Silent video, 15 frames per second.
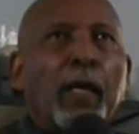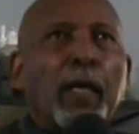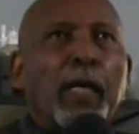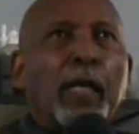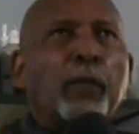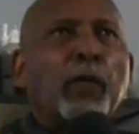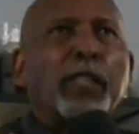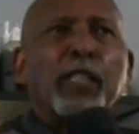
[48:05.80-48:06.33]

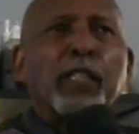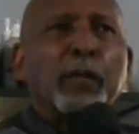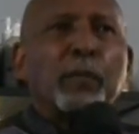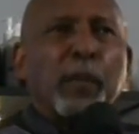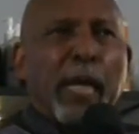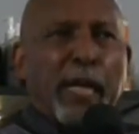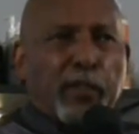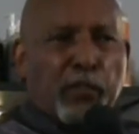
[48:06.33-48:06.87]
It wasn't the
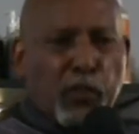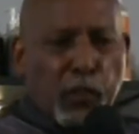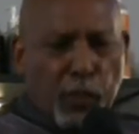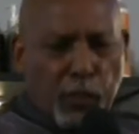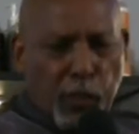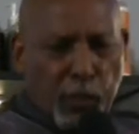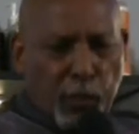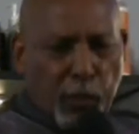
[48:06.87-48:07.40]
black
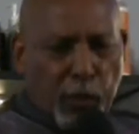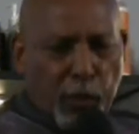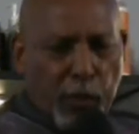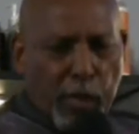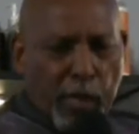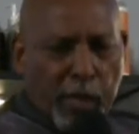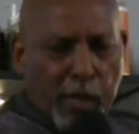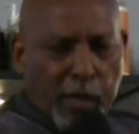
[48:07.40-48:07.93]
church and
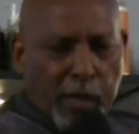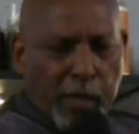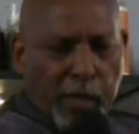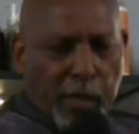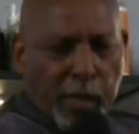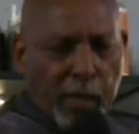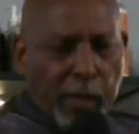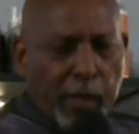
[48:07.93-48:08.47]

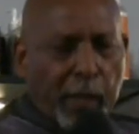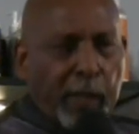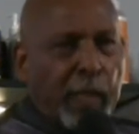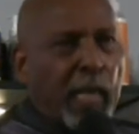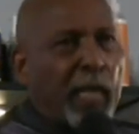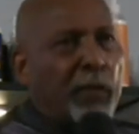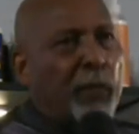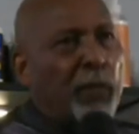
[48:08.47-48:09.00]
Christianity
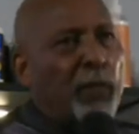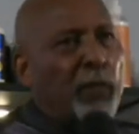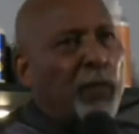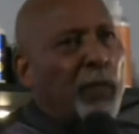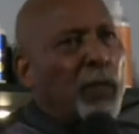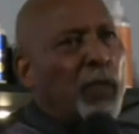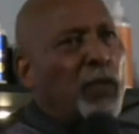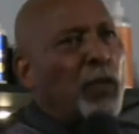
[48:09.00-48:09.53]
that
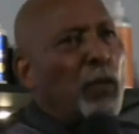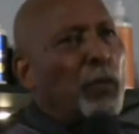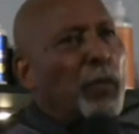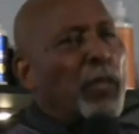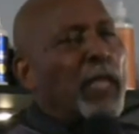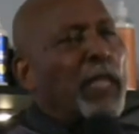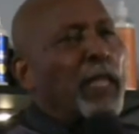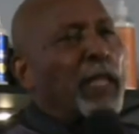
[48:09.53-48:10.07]
was so
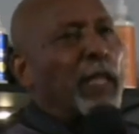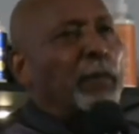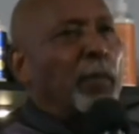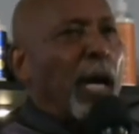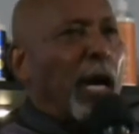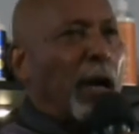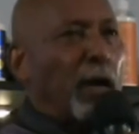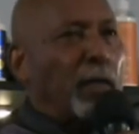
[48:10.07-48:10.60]
politically
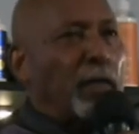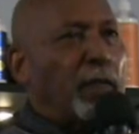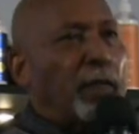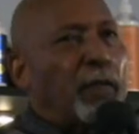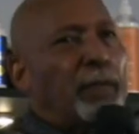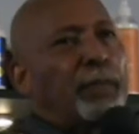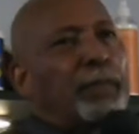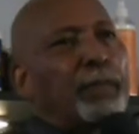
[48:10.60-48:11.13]
powerful.
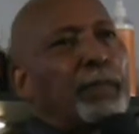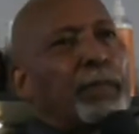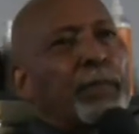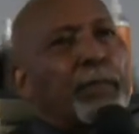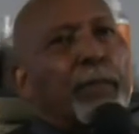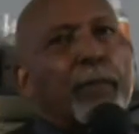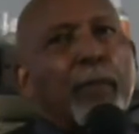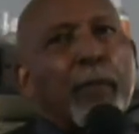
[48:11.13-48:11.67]

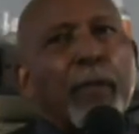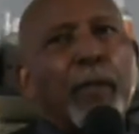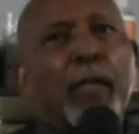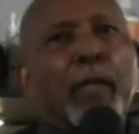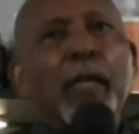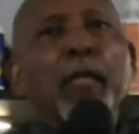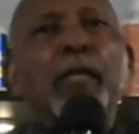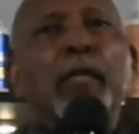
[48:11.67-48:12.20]

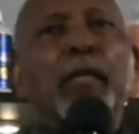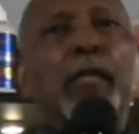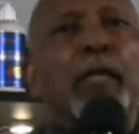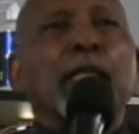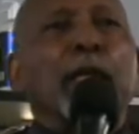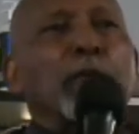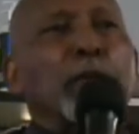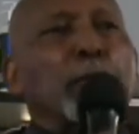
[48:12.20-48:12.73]
The thing
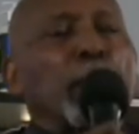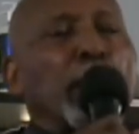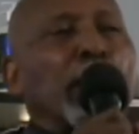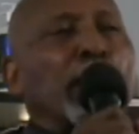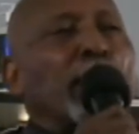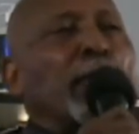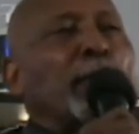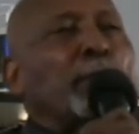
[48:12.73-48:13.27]
that was
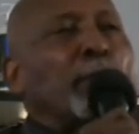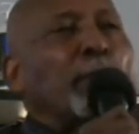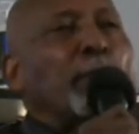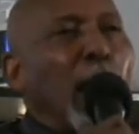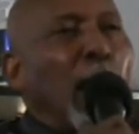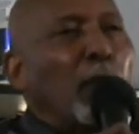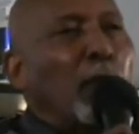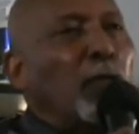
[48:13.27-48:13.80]
politically
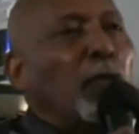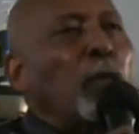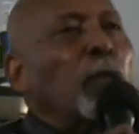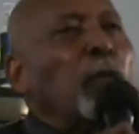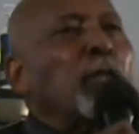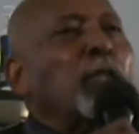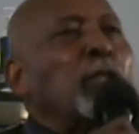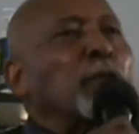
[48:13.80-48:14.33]
powerful
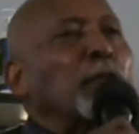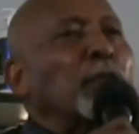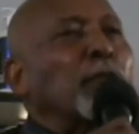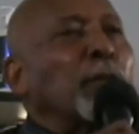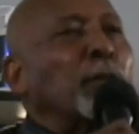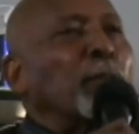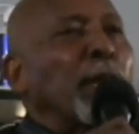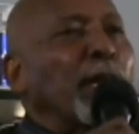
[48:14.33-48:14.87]
was the
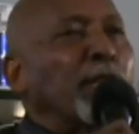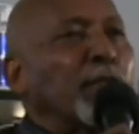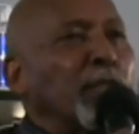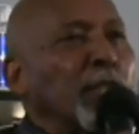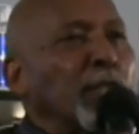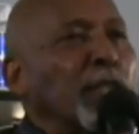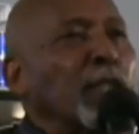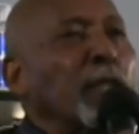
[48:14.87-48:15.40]

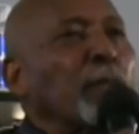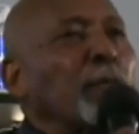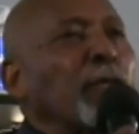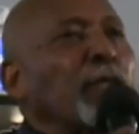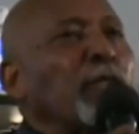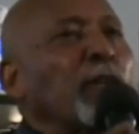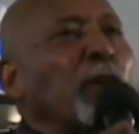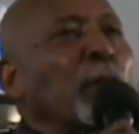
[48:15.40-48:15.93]
Freemasons, the
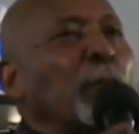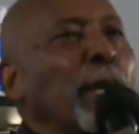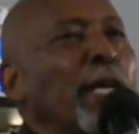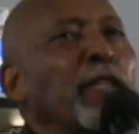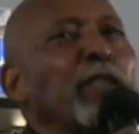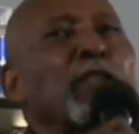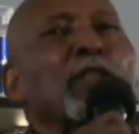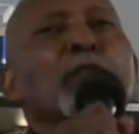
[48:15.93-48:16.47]
Prince Hall
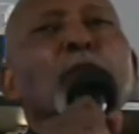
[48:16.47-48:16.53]
Masons,